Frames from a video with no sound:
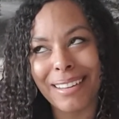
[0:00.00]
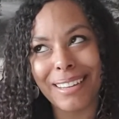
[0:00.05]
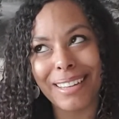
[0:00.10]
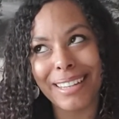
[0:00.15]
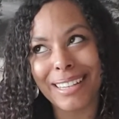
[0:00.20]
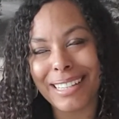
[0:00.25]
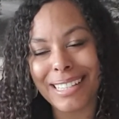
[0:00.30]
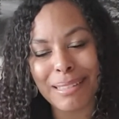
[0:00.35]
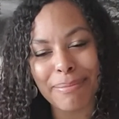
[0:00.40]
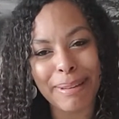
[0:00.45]

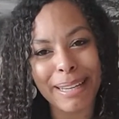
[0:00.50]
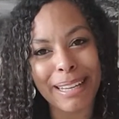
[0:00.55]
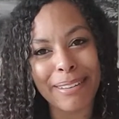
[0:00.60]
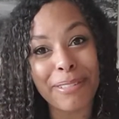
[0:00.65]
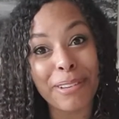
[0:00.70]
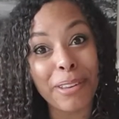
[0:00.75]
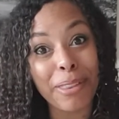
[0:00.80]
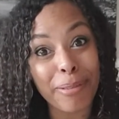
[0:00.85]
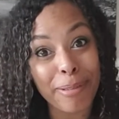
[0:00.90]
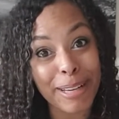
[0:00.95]
Goodness me,
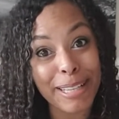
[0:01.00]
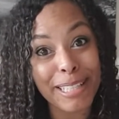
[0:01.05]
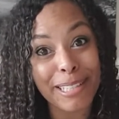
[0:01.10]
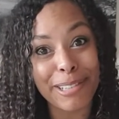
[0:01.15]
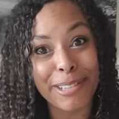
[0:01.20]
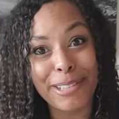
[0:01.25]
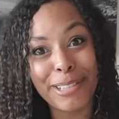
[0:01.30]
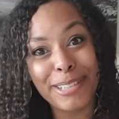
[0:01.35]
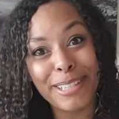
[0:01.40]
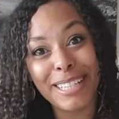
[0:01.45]
I've got three
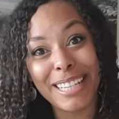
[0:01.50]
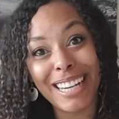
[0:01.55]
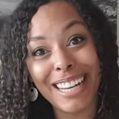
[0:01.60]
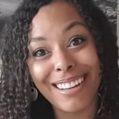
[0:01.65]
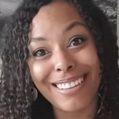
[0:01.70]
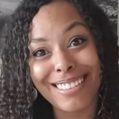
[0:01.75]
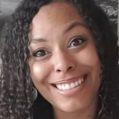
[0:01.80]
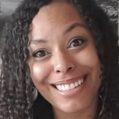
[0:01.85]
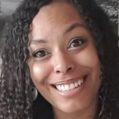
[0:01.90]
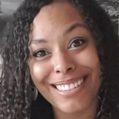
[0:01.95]
children
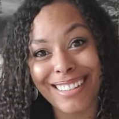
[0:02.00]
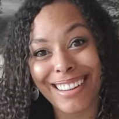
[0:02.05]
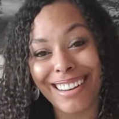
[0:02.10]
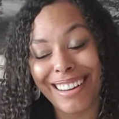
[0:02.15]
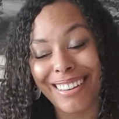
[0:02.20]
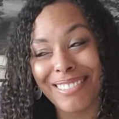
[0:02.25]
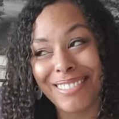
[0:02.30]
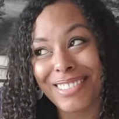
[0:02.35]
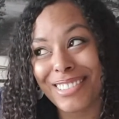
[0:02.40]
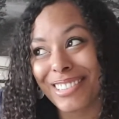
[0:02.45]
now, so
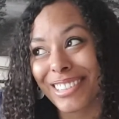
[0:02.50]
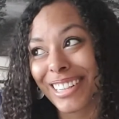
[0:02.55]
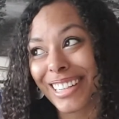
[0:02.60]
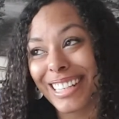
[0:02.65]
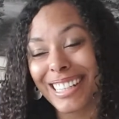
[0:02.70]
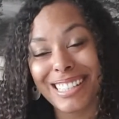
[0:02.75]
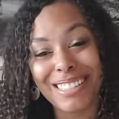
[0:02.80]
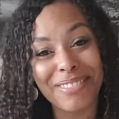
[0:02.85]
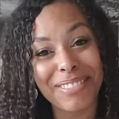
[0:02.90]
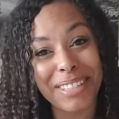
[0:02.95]
I'm
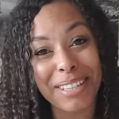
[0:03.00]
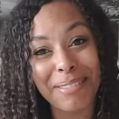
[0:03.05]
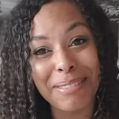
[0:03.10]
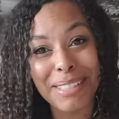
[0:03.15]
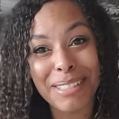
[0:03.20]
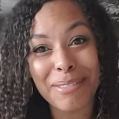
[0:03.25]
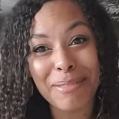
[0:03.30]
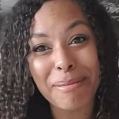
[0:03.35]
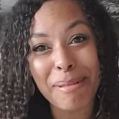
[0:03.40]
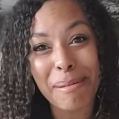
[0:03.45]
struggling
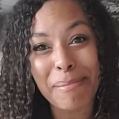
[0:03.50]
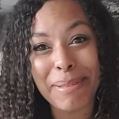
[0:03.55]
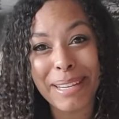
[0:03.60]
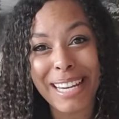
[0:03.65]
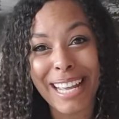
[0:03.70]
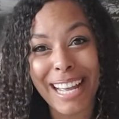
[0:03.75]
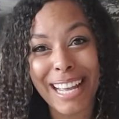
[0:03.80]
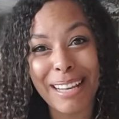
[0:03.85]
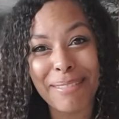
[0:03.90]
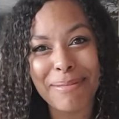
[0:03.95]
sometimes to remember
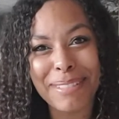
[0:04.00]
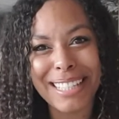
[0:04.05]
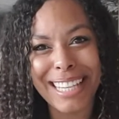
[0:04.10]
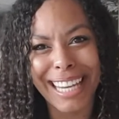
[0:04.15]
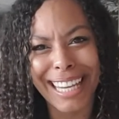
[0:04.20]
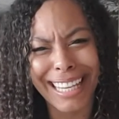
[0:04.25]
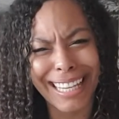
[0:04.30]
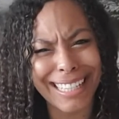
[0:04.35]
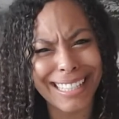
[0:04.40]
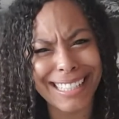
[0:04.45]
names.
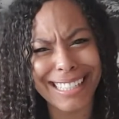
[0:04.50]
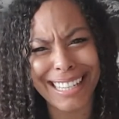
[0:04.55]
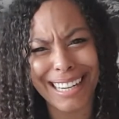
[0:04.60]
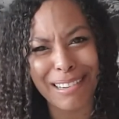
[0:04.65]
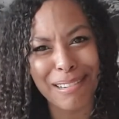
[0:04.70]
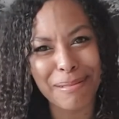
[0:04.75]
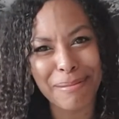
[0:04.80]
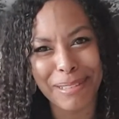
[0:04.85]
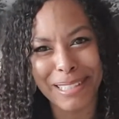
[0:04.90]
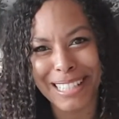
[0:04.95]
That's
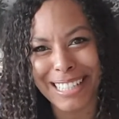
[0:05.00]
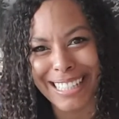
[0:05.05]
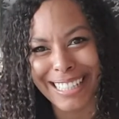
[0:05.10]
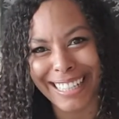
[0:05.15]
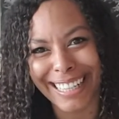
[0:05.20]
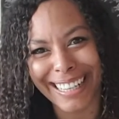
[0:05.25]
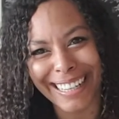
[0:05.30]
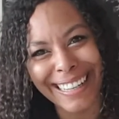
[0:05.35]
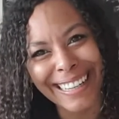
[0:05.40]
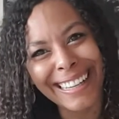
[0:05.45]
terrible,
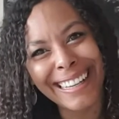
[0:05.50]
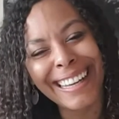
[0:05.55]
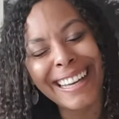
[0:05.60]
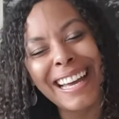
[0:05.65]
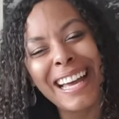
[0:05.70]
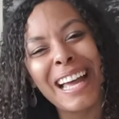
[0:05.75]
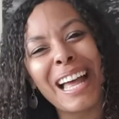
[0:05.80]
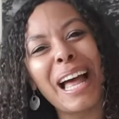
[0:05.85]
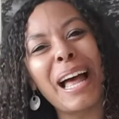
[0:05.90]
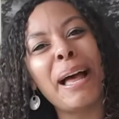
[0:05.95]
isn't it?
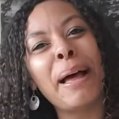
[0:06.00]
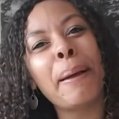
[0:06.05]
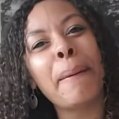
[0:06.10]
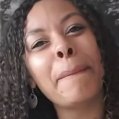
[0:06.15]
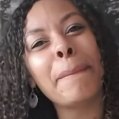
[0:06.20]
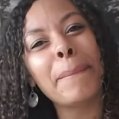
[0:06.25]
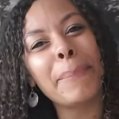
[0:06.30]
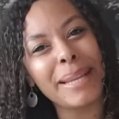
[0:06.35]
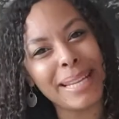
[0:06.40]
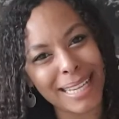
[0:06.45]

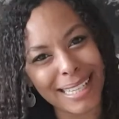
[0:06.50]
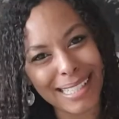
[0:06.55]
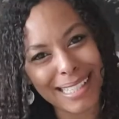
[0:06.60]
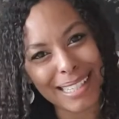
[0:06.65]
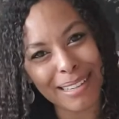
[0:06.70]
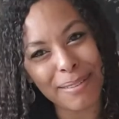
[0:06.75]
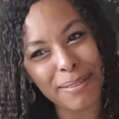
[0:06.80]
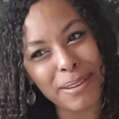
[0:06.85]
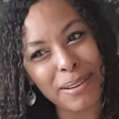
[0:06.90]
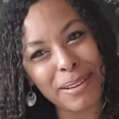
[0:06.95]
But yes,
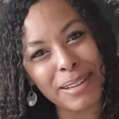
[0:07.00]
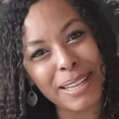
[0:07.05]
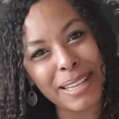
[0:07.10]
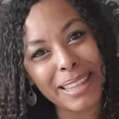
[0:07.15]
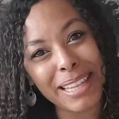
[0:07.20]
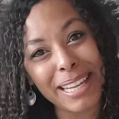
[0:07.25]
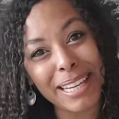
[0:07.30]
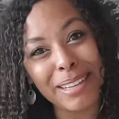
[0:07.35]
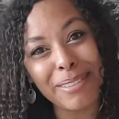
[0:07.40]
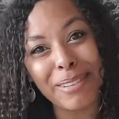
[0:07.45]
so I've got
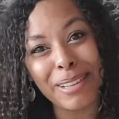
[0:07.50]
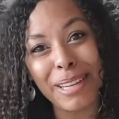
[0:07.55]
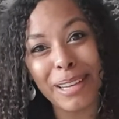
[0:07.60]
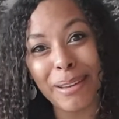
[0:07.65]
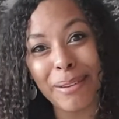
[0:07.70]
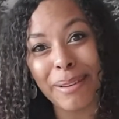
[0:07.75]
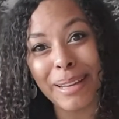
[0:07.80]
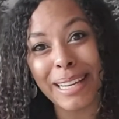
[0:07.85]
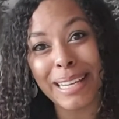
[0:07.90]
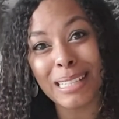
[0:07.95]
Nathaniel, who
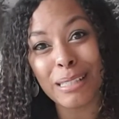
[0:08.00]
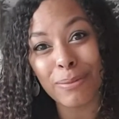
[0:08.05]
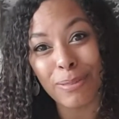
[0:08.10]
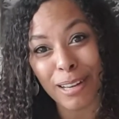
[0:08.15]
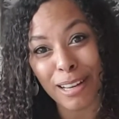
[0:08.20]
is